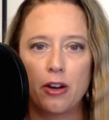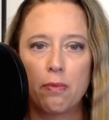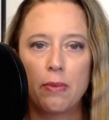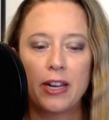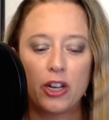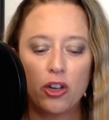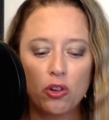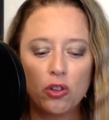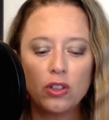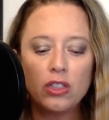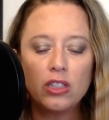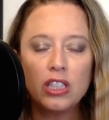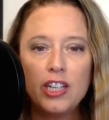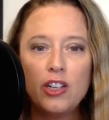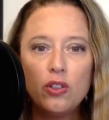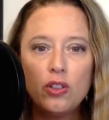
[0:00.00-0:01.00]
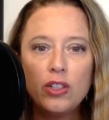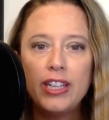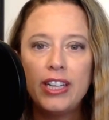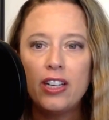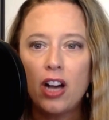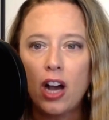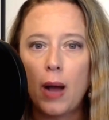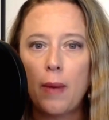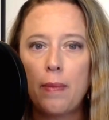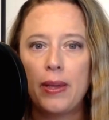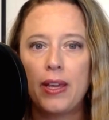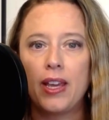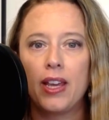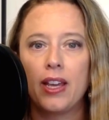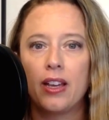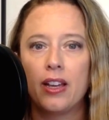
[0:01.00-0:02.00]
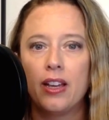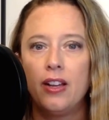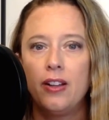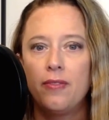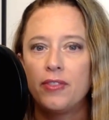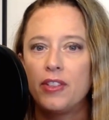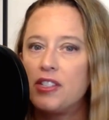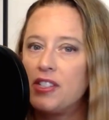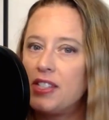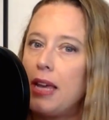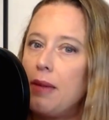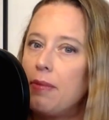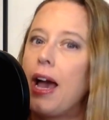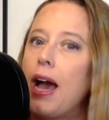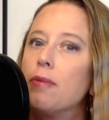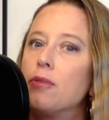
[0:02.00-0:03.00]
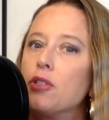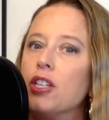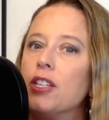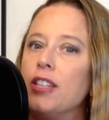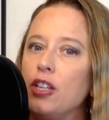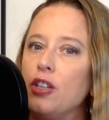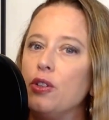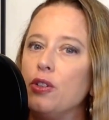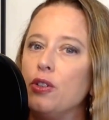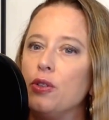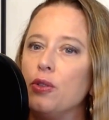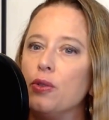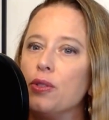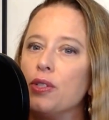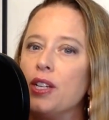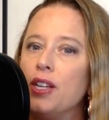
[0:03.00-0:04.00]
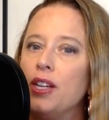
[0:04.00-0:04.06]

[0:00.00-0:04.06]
But you're literally copying the same caption that you used